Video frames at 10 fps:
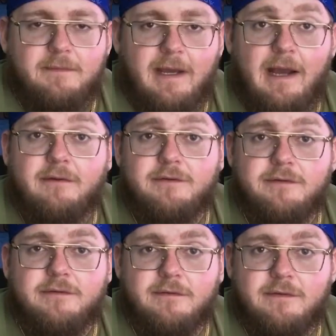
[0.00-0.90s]
How do
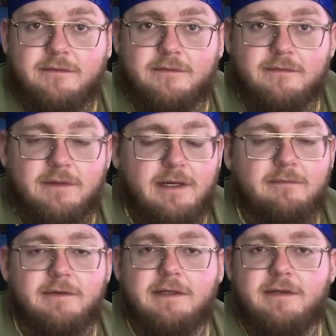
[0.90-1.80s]
you use it, right?
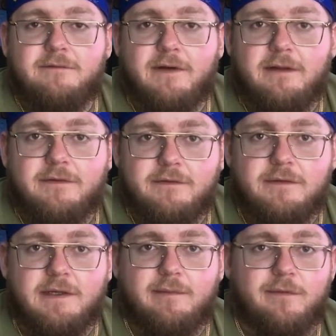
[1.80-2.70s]
Well, you need to file a new
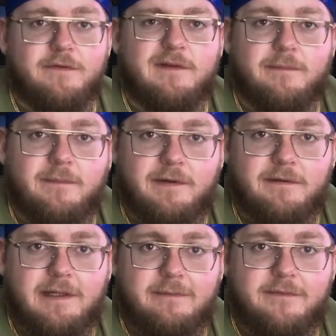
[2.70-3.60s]
claim or a supplemental
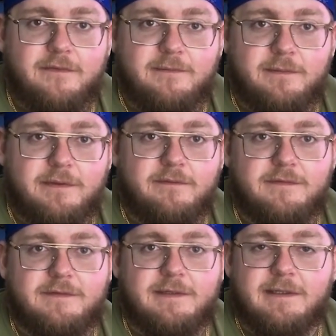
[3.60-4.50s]
claim if you've been
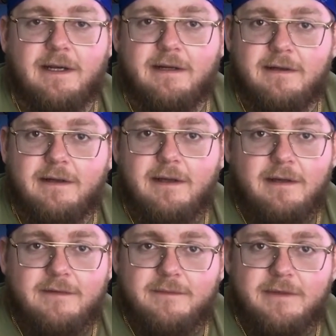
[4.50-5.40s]
previously denied.
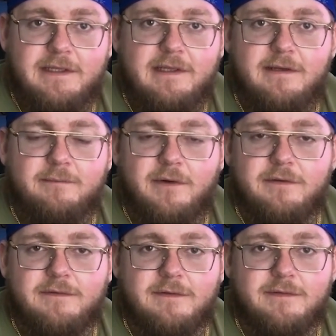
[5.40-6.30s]
Some of the key
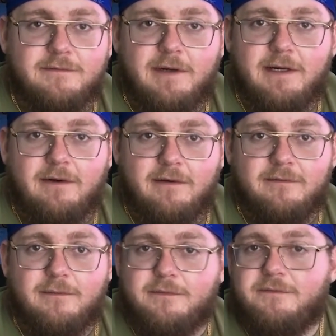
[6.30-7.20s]
components of this, right, are
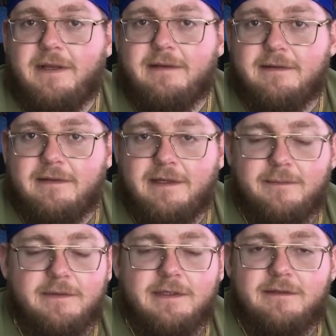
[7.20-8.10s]
of course filing the
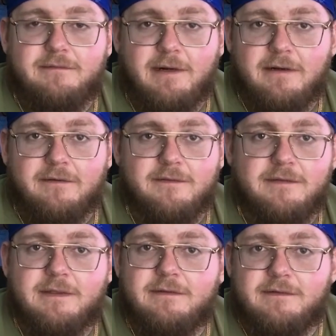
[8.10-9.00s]
claim. You need your records,
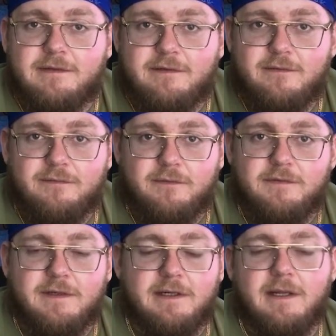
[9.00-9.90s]
you need your
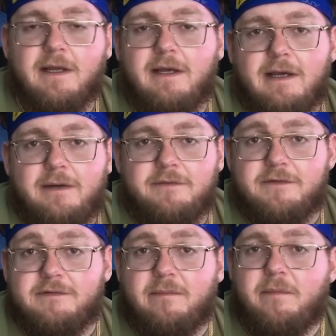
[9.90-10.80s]
DD-214. If it's
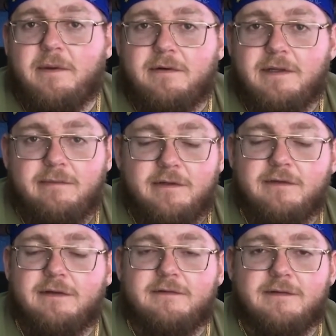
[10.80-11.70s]
a supplemental claim, you
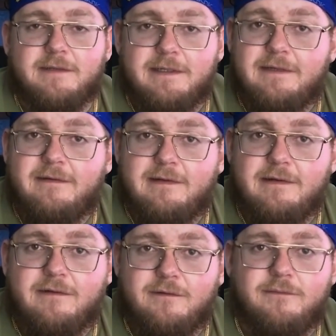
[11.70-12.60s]
don't necessarily need the
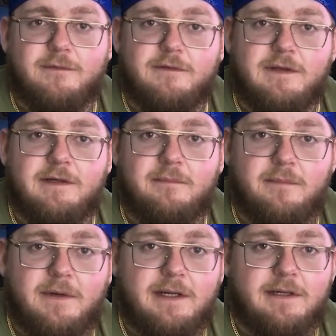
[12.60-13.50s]
DD-214,
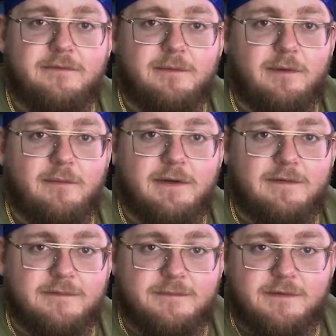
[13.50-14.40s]
but if you're at one of
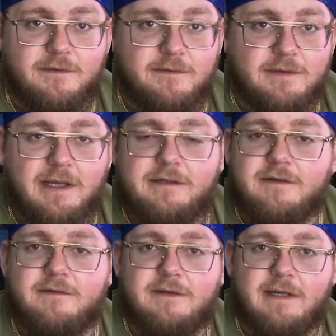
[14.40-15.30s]
these obscure
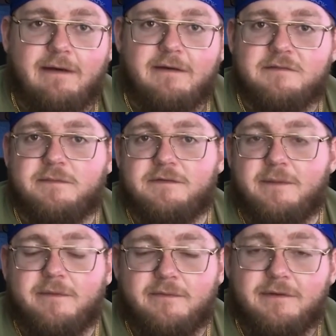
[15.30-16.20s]
locations that now has a
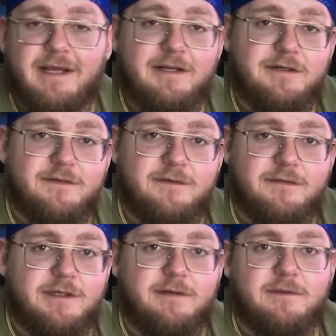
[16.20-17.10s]
presumptive location
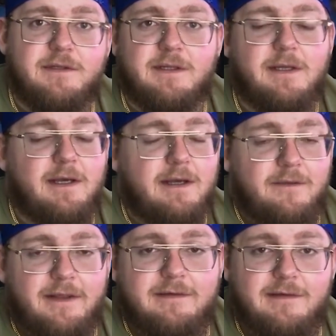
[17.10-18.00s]
associated with it,
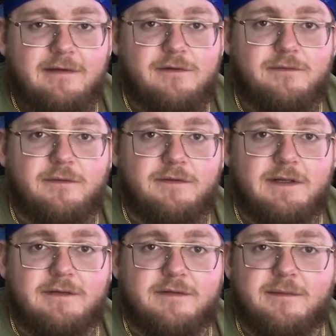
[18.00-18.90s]
that
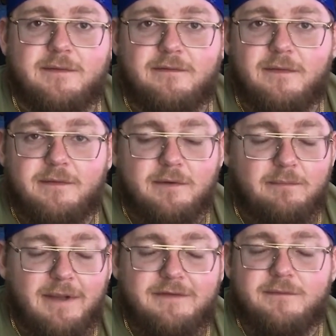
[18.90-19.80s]
DD-214 is going to be your
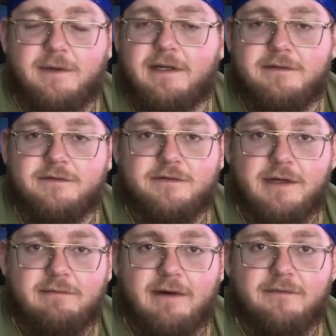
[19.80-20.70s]
best way. Just
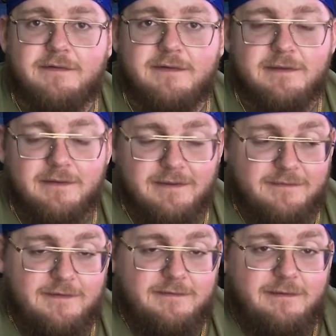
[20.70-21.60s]
straight referencing, look, it
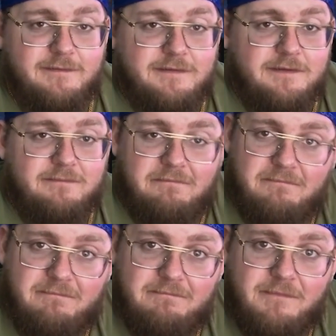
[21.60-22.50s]
says I was here,
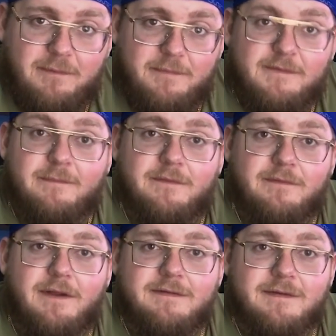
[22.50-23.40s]
your presumptive
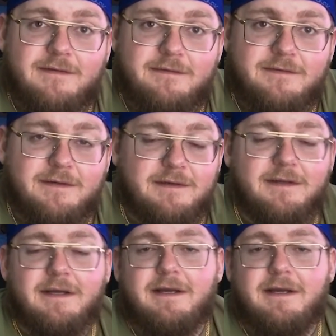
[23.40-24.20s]
law says I was here,